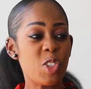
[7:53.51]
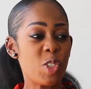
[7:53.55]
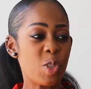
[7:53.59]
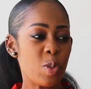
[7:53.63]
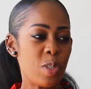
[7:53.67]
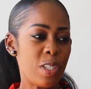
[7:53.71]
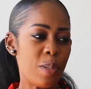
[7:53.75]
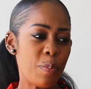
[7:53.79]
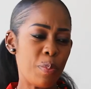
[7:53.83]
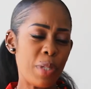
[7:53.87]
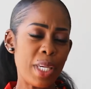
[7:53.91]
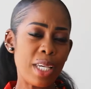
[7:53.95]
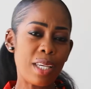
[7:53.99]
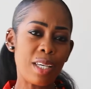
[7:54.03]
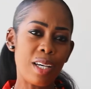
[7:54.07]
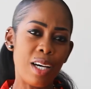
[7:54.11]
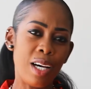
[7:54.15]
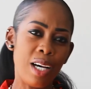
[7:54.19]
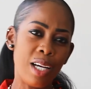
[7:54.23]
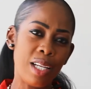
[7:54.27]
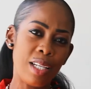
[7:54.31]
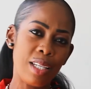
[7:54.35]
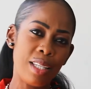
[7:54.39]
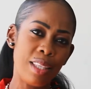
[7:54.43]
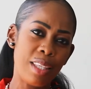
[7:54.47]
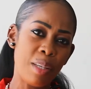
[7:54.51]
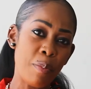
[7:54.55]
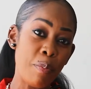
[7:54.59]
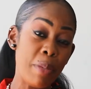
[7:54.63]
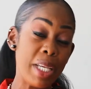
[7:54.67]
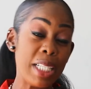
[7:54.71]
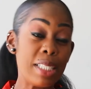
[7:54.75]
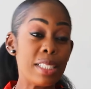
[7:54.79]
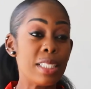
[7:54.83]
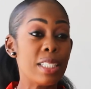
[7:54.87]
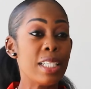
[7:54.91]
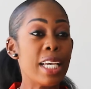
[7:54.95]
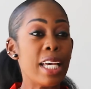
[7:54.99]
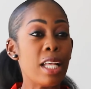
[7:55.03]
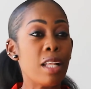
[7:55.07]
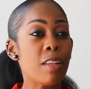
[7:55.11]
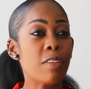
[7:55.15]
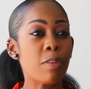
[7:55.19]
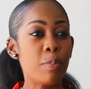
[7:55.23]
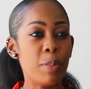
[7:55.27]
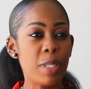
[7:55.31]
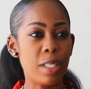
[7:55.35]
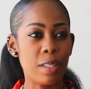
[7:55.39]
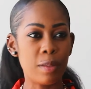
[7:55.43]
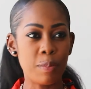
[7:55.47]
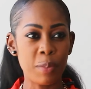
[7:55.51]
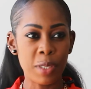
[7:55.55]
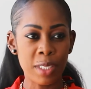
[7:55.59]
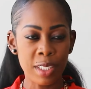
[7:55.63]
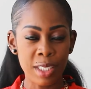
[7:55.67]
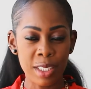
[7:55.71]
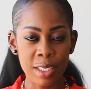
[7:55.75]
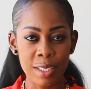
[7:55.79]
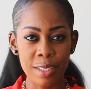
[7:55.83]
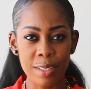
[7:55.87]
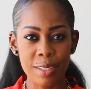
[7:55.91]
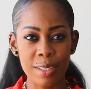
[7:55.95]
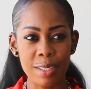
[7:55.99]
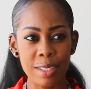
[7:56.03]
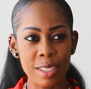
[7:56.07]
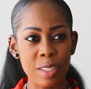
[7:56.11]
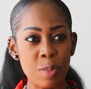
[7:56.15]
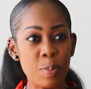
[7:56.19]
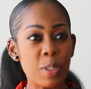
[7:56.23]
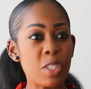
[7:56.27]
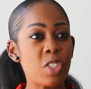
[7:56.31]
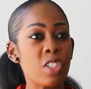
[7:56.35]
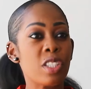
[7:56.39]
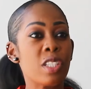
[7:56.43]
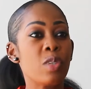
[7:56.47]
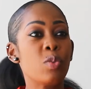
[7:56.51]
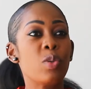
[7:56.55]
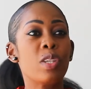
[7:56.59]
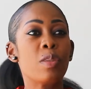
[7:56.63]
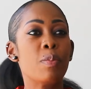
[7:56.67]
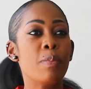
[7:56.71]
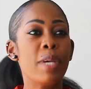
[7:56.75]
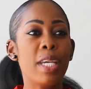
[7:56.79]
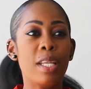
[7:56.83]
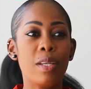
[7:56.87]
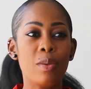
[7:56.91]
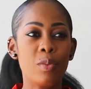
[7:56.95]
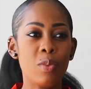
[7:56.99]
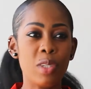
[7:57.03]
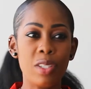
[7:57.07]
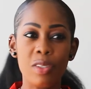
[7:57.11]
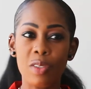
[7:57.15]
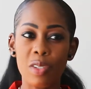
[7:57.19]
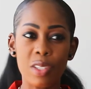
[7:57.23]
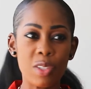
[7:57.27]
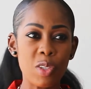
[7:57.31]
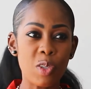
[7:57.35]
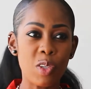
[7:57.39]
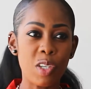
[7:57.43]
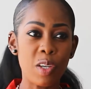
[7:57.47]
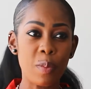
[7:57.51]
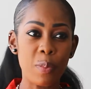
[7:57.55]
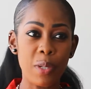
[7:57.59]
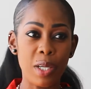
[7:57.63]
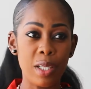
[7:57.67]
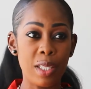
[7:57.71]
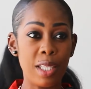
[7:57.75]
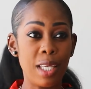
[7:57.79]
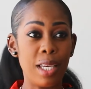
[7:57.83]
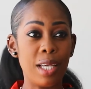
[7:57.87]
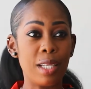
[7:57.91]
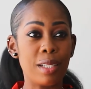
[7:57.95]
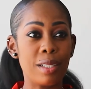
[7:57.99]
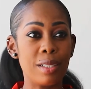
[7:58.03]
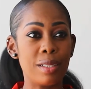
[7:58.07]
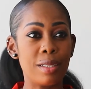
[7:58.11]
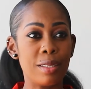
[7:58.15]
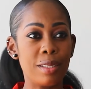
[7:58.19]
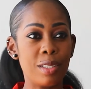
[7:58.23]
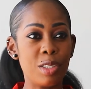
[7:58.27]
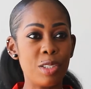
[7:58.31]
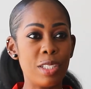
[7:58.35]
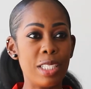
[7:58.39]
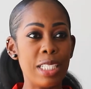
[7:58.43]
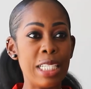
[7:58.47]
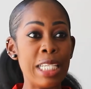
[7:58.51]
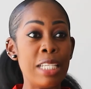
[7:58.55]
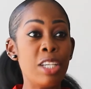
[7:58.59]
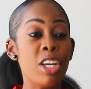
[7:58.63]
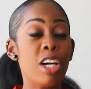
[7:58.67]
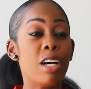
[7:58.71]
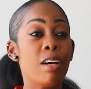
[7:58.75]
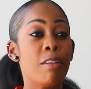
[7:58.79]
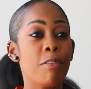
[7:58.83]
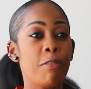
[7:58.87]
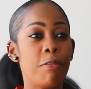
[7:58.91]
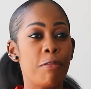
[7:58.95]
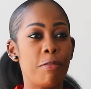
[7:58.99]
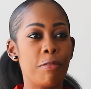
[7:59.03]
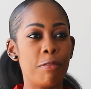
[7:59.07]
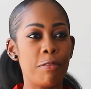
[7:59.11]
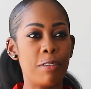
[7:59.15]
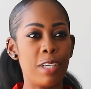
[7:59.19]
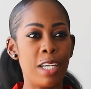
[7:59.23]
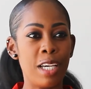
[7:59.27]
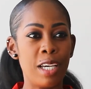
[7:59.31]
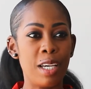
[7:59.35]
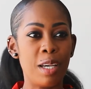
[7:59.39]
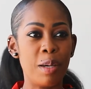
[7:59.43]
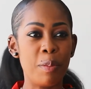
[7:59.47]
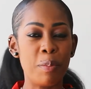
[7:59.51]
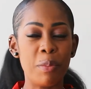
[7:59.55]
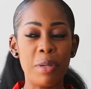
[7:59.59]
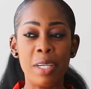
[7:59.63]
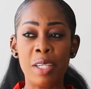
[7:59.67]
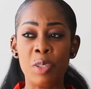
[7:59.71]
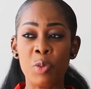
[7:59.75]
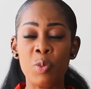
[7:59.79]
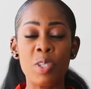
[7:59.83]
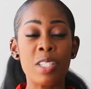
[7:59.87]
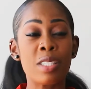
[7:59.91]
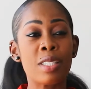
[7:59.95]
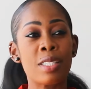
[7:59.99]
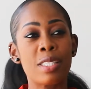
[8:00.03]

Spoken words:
just want to pick on the mental health bit, because especially with men, we don't talk about that enough. And we